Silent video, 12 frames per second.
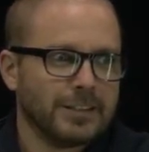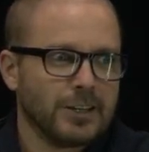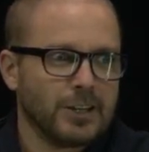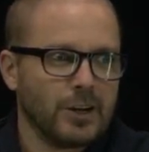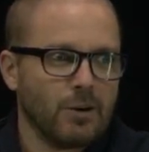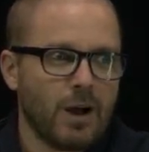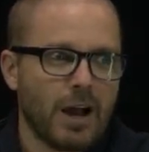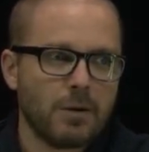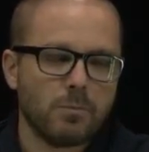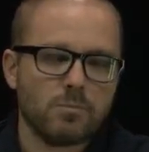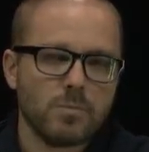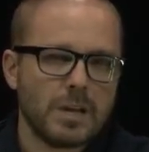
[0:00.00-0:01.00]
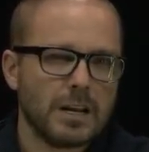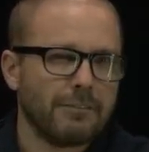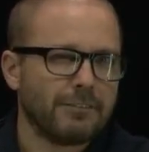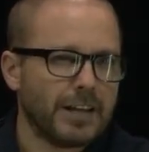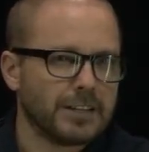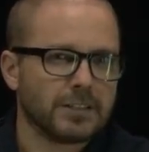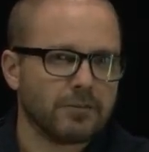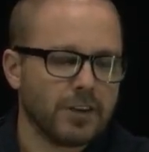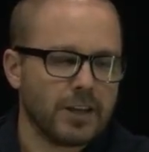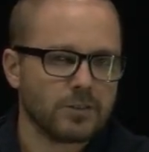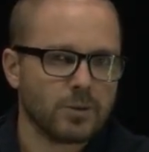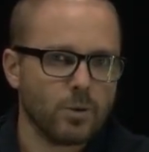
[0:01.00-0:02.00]
In a
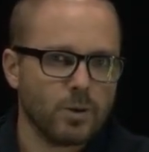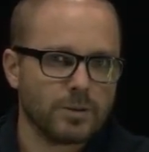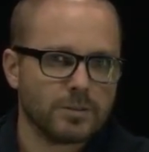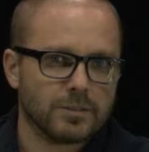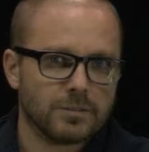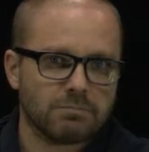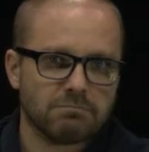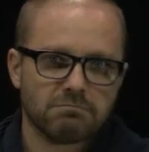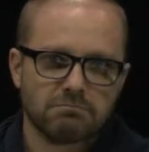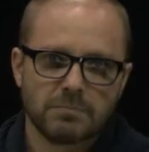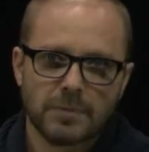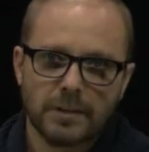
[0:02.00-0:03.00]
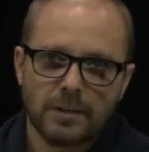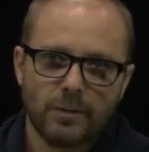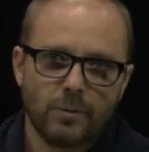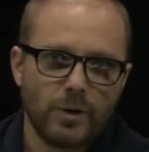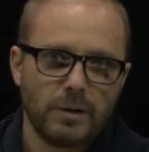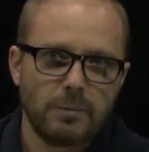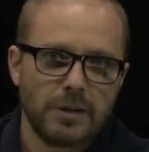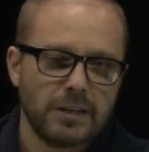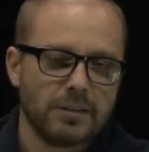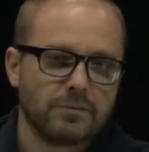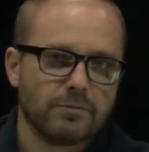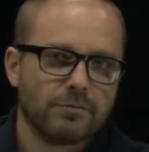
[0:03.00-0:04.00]
face-to-face course, we
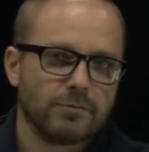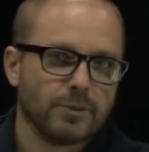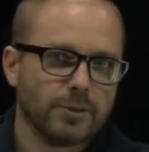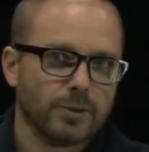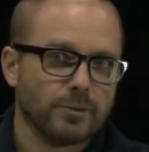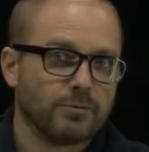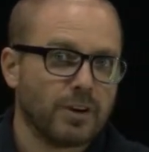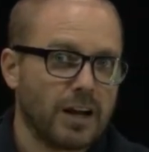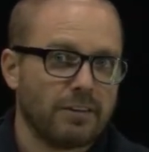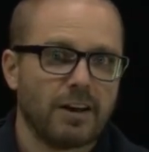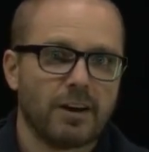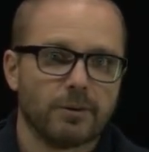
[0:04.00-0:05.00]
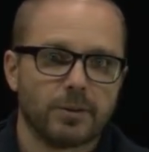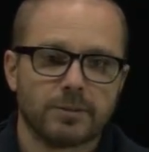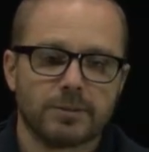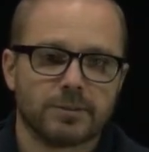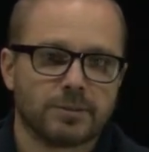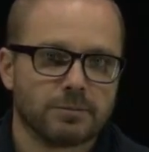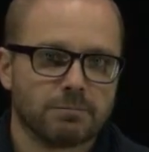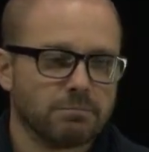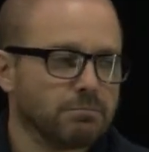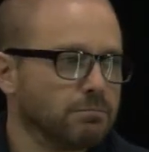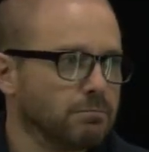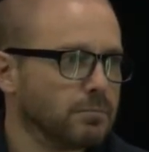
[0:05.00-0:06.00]
meet for 5 hours
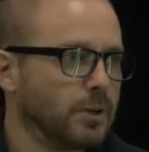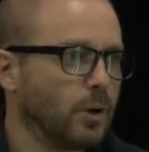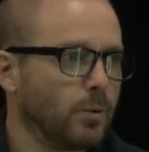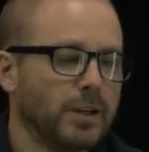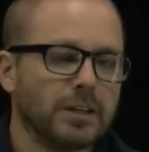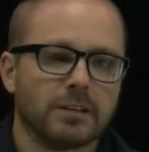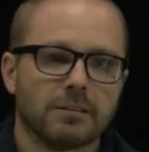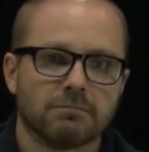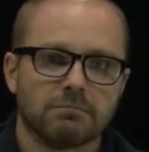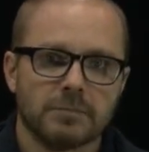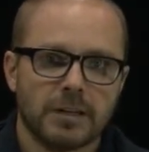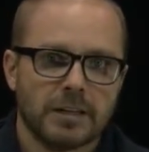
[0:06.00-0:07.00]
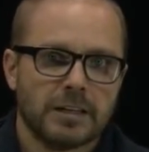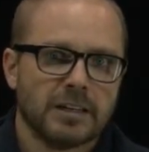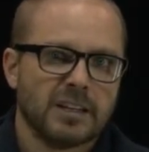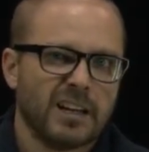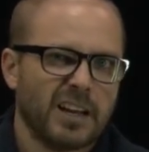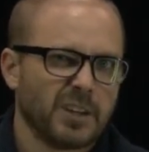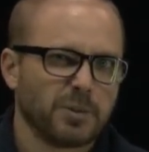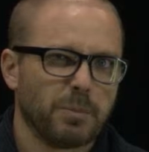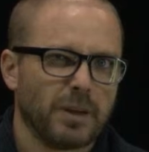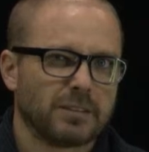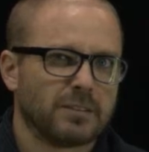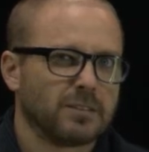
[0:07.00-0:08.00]
a week, and I
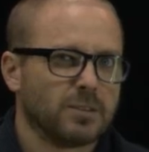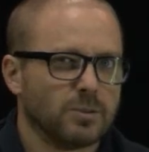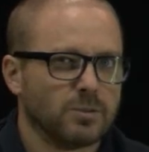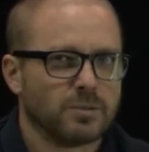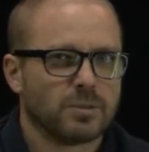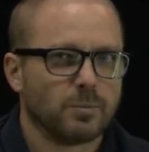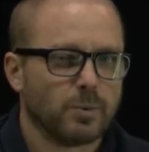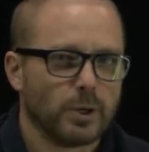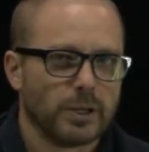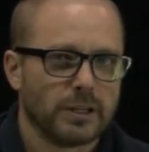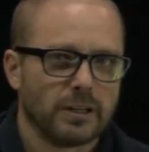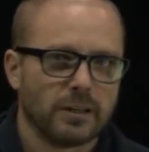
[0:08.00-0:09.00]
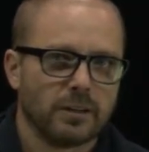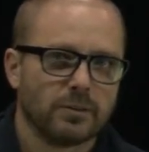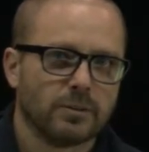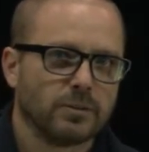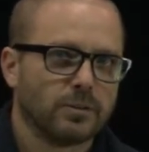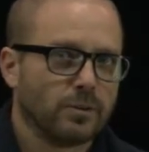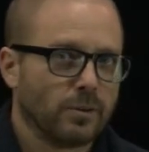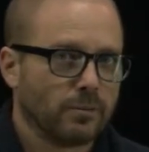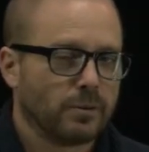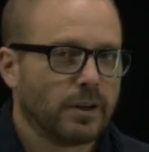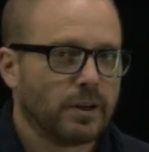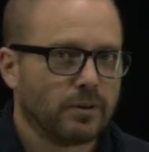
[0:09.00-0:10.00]
expect the students to put in another 2 to
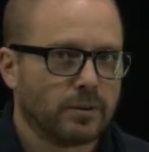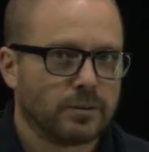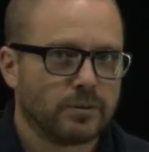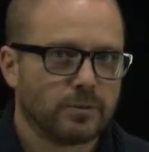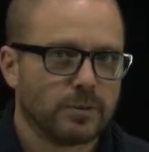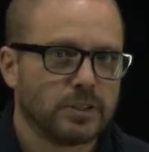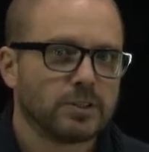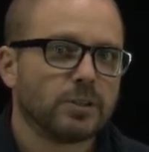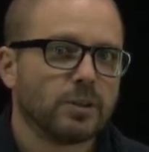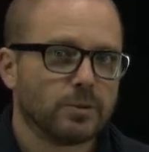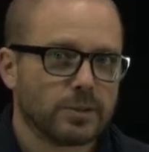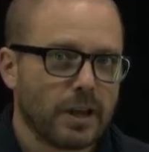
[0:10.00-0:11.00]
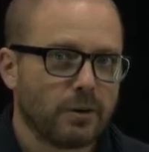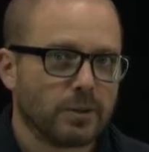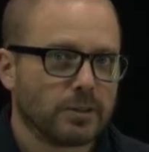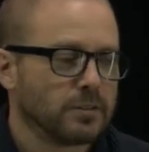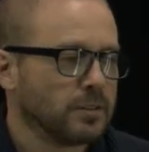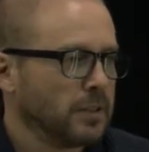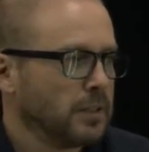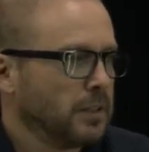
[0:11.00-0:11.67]
3 hours for each of those hours.